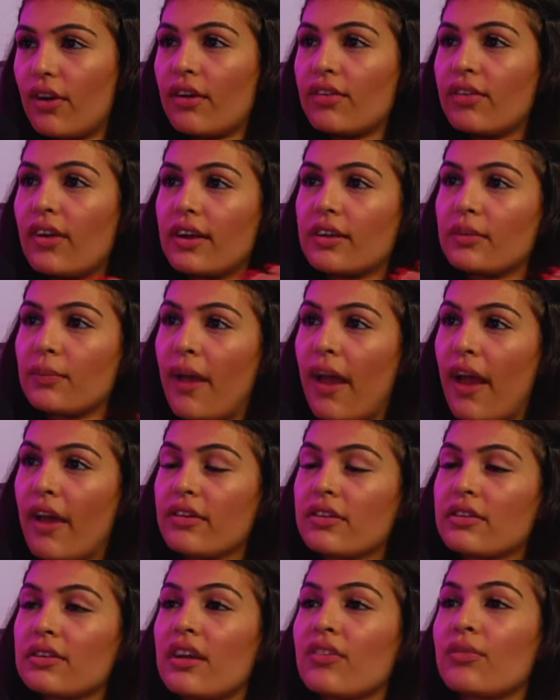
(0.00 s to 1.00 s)
I've had
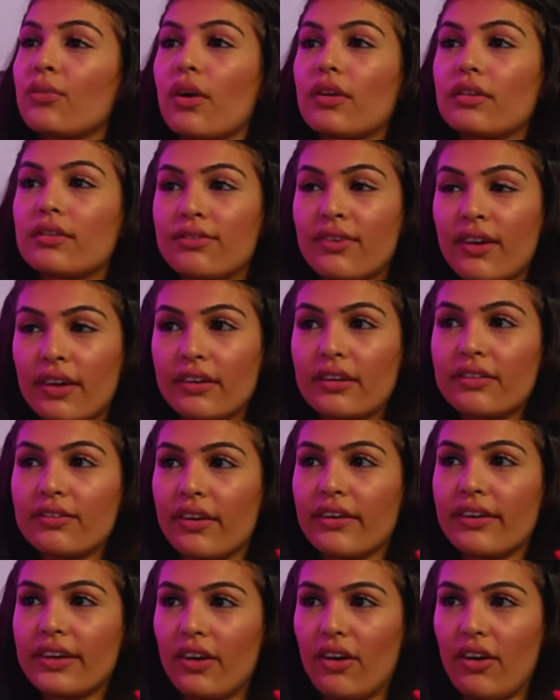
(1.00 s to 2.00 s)
parents that have worked very,
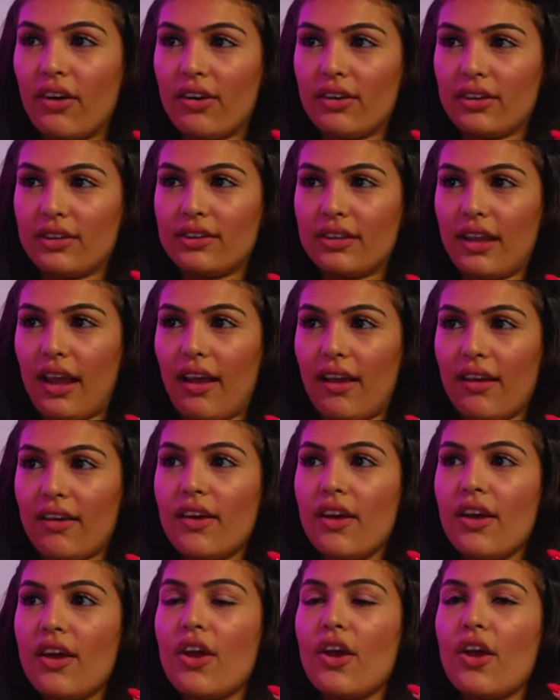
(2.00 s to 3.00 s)
very hard. Yeah.
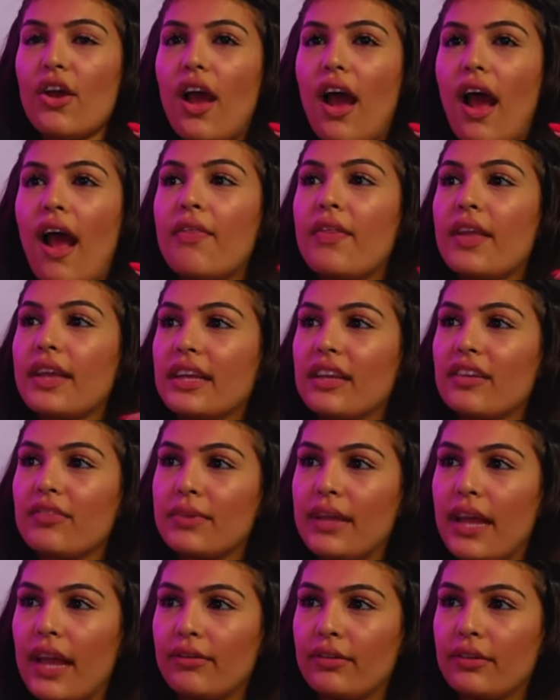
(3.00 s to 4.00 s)
Yep. And they give
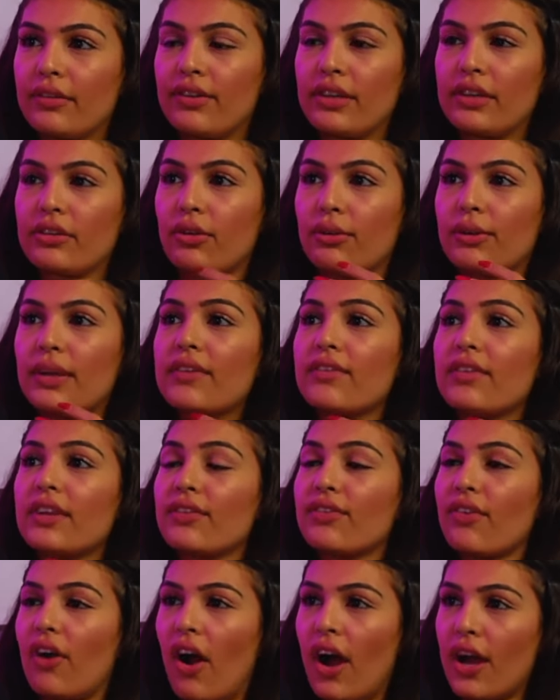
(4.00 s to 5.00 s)
me everything. So even
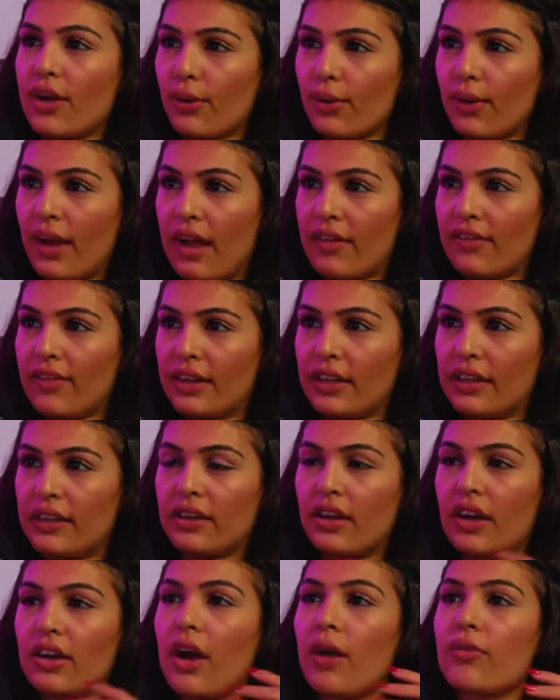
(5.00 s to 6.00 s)
if I don't have
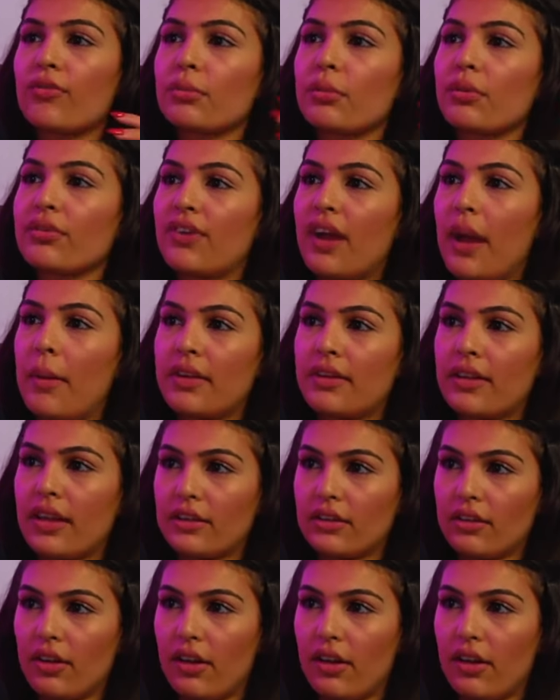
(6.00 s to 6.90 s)
anything, I come from a family that